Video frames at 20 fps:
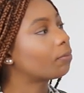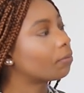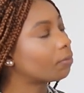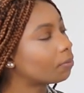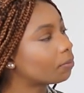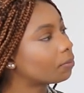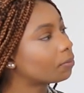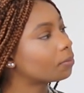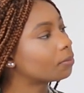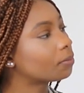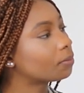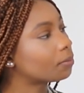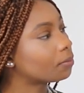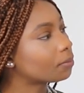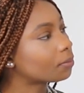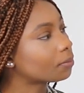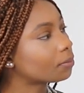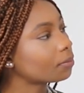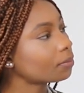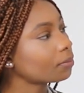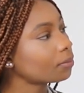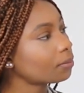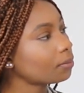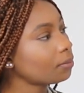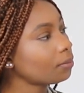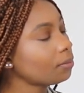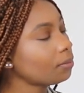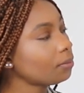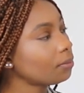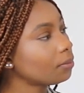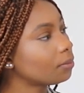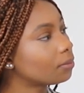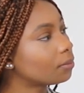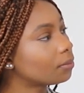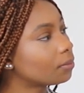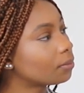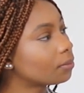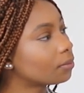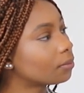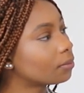
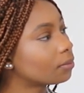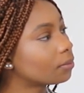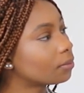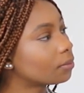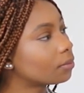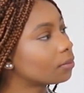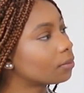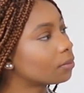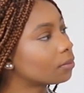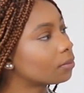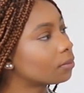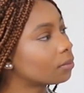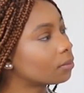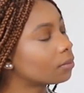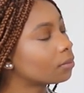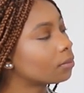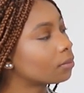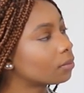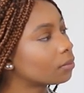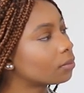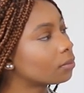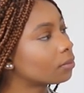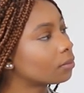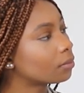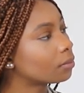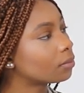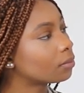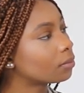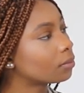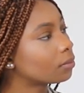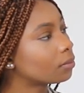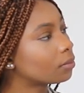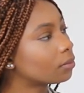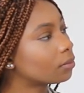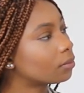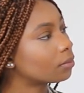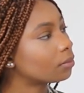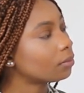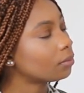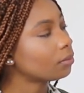
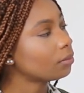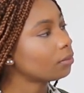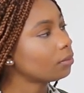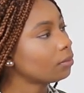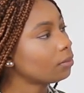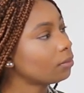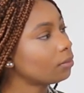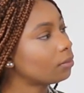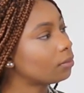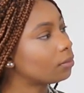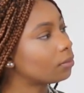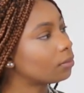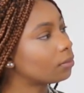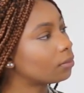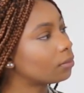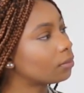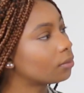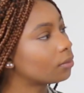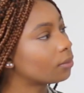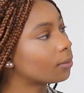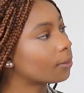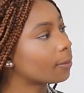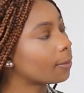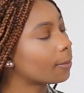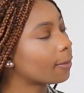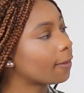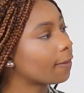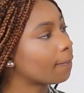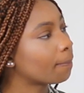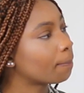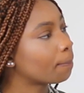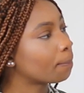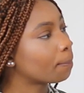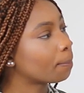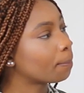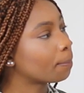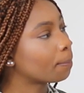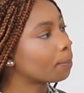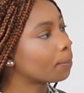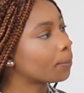
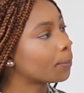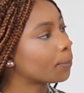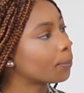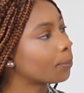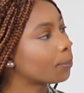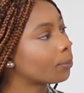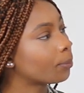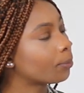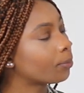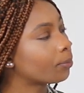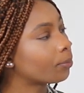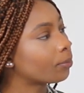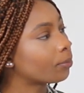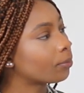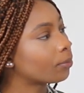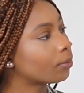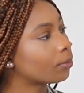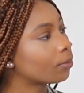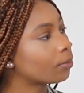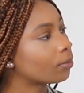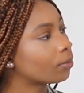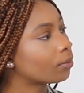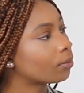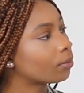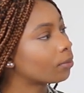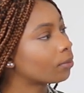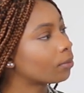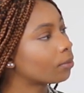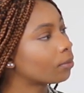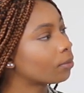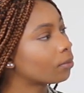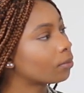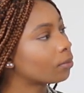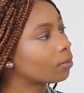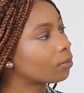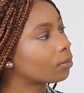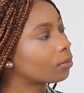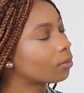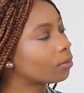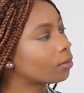This person isn't speaking.